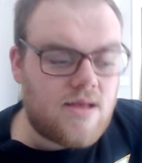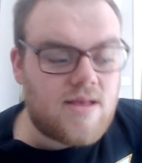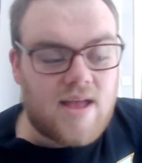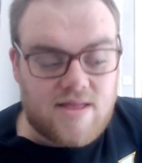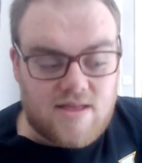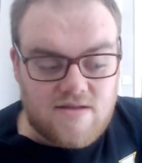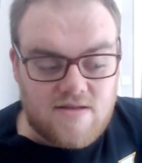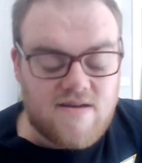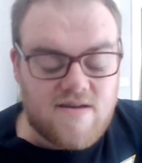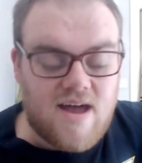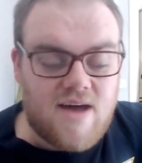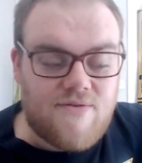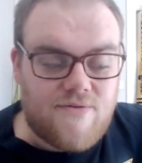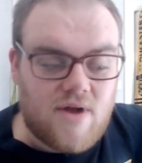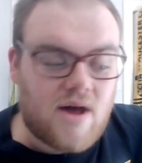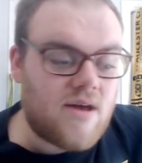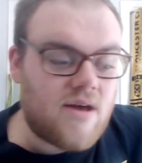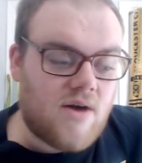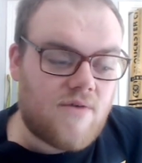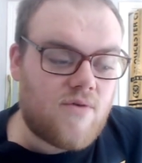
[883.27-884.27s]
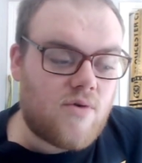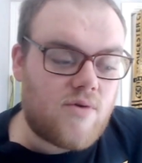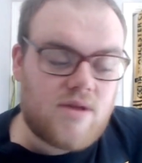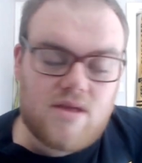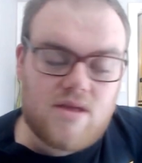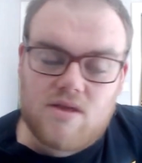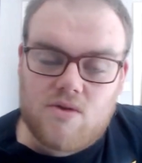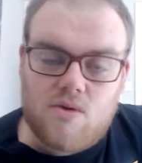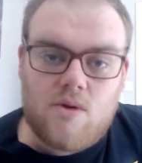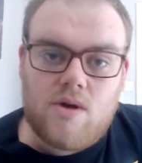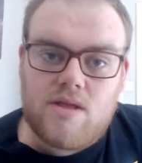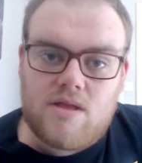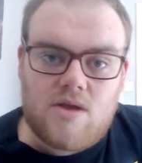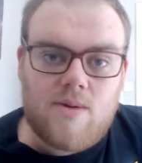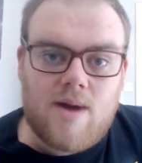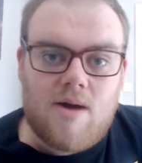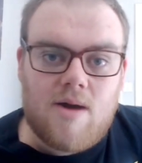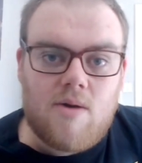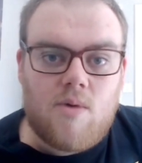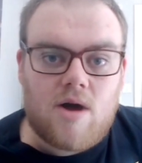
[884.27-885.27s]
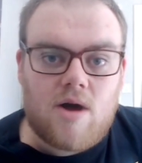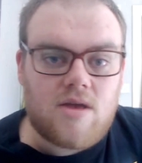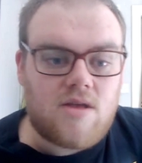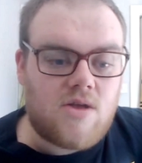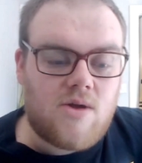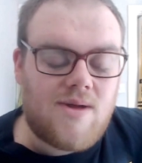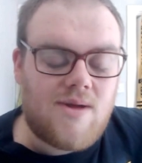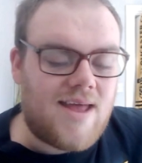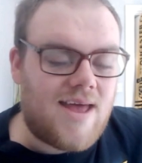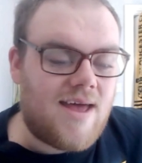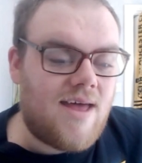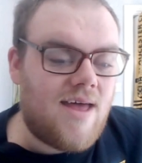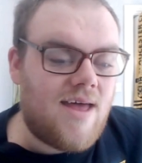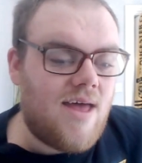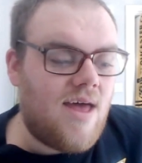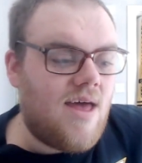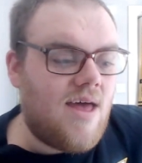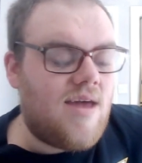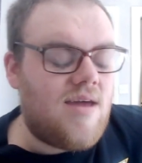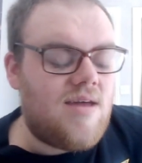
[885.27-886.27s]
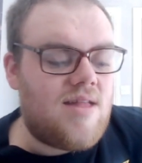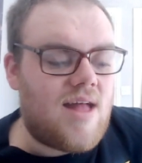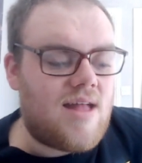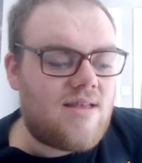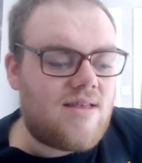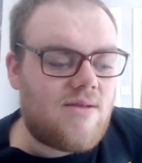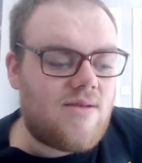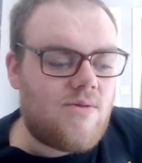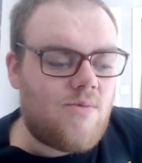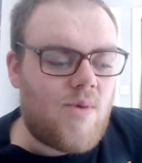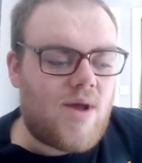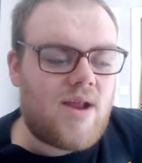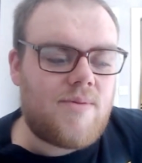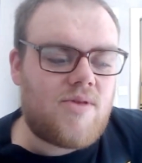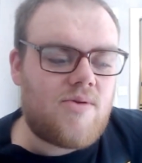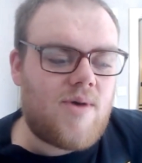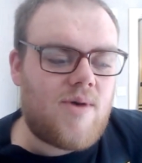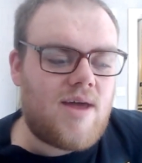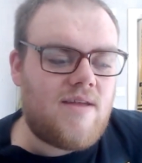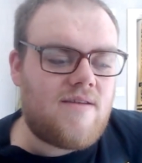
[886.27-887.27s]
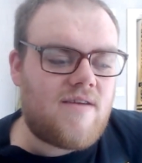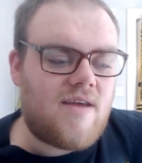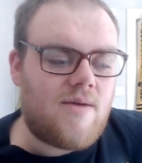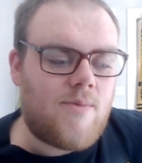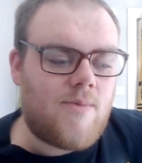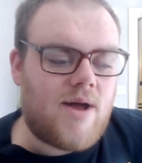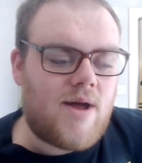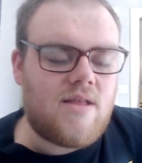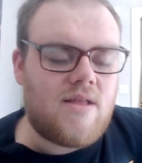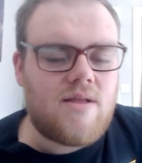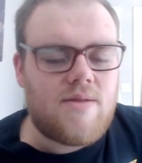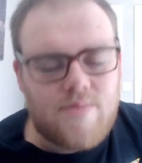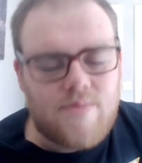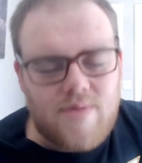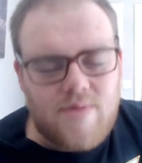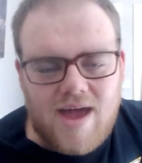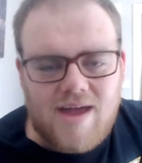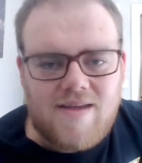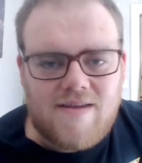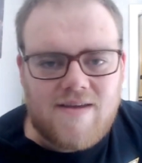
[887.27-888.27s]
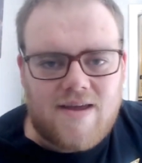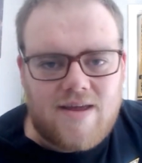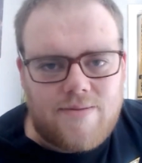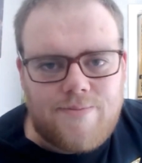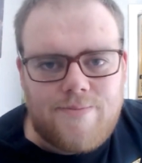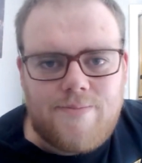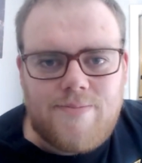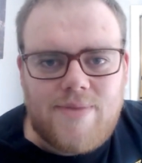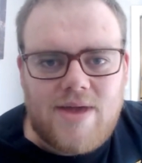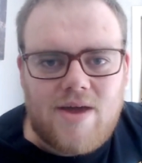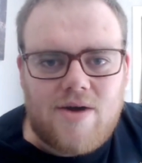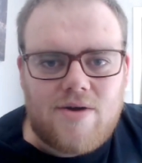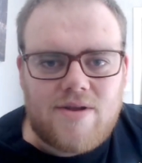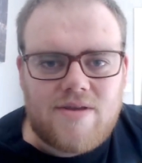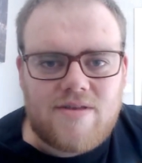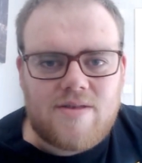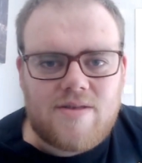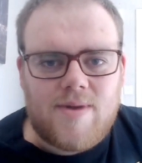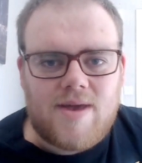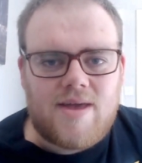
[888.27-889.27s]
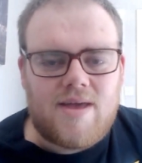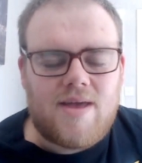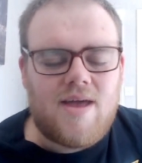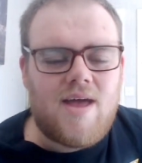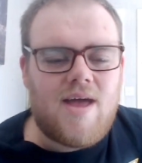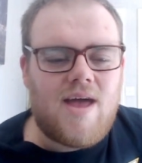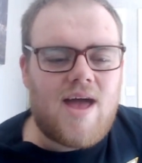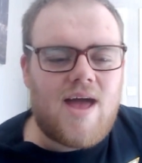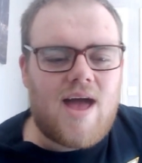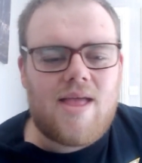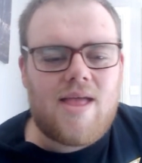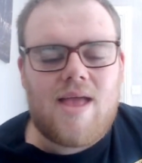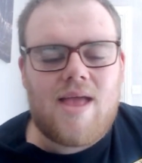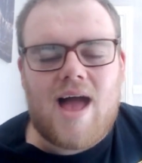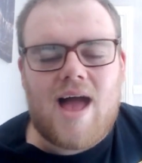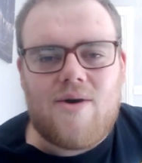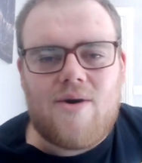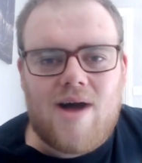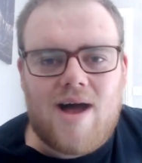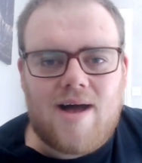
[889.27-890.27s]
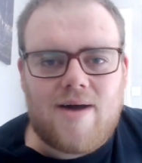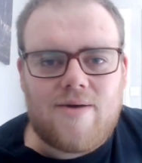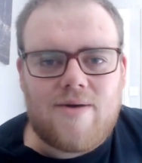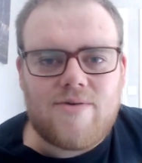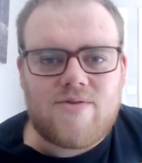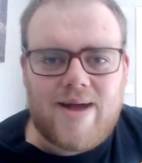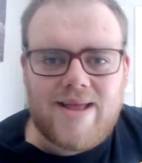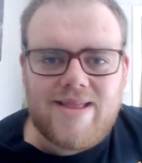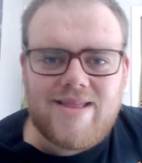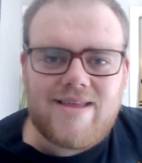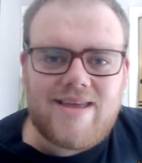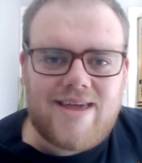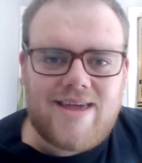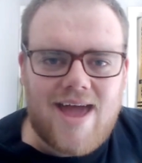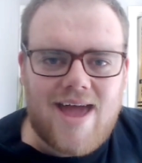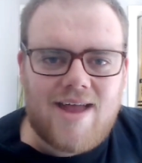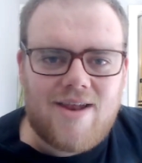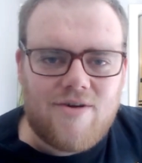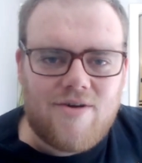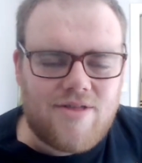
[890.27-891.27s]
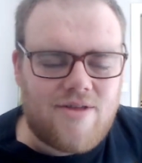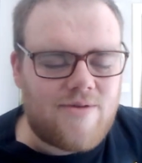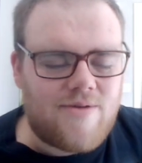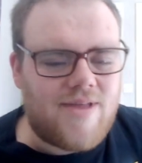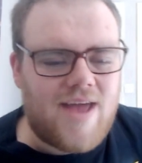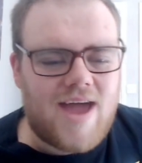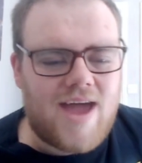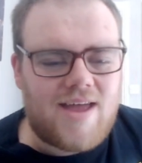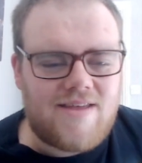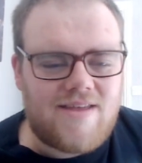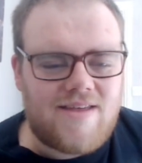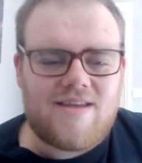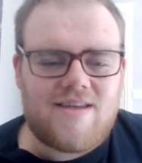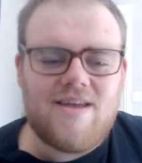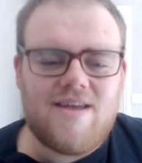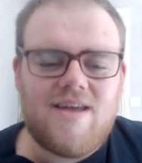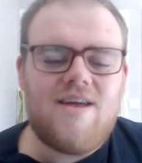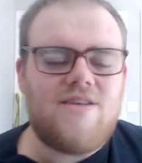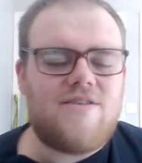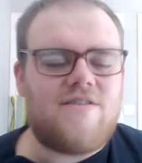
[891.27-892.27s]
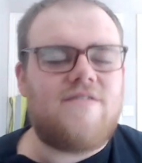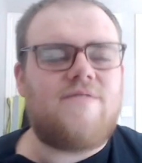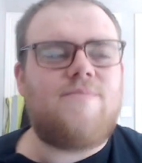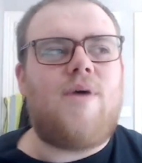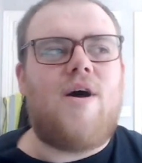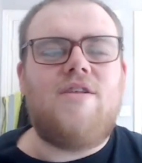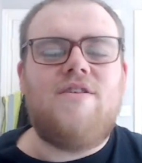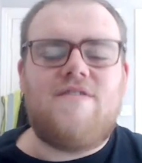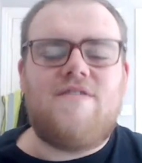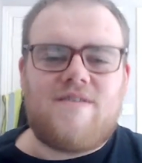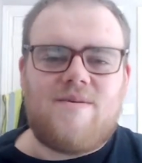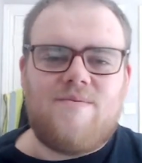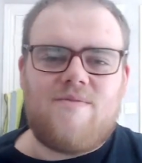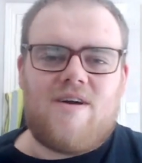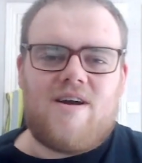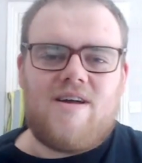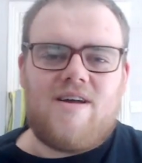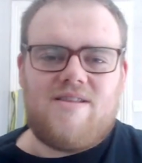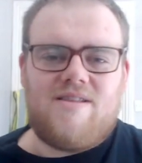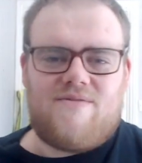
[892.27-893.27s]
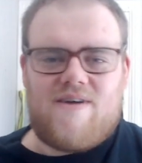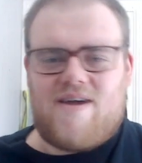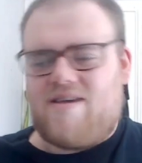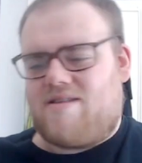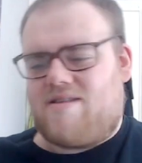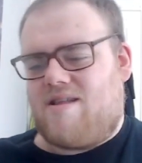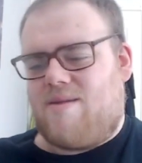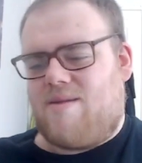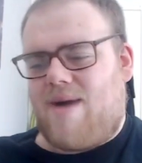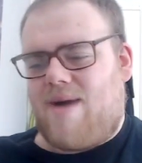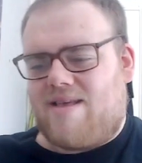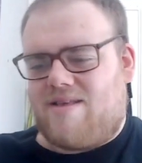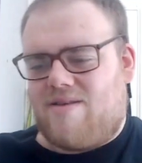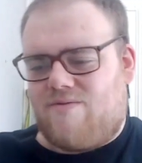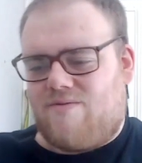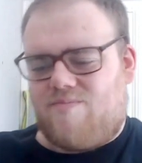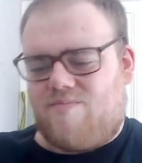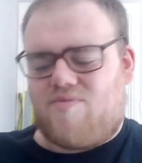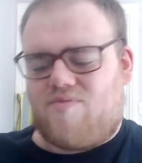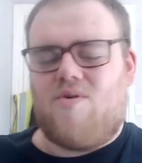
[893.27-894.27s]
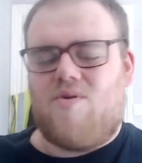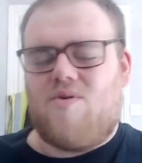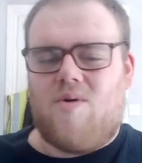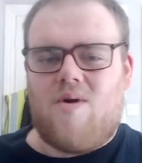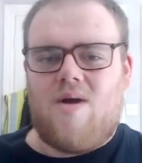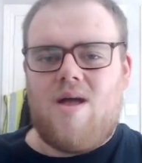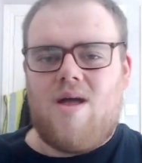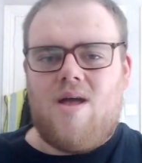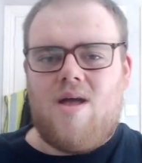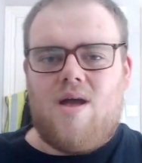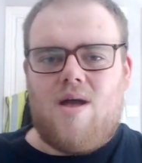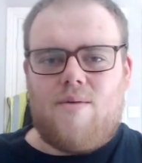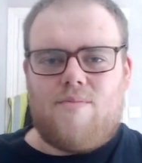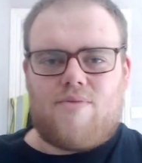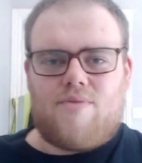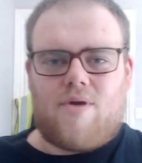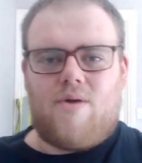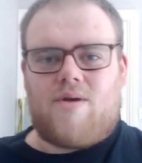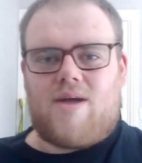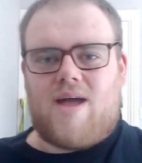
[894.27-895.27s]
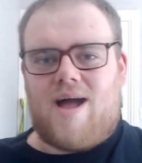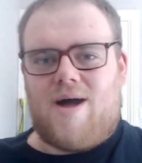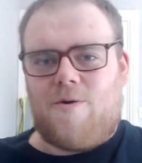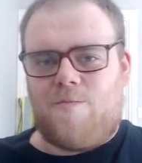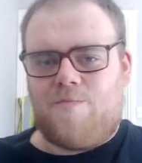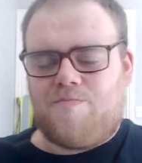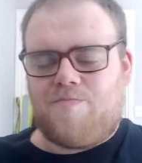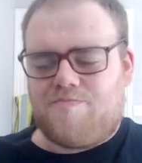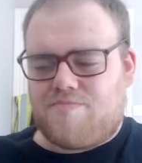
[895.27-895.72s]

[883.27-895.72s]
to Jeff, like, I've already sorted you out, why are you doing it? He then went up to AJ and went, AJ, be honest to me, how's Wendy getting on? And AJ just punched him right in the face, and a massive brawl broke out.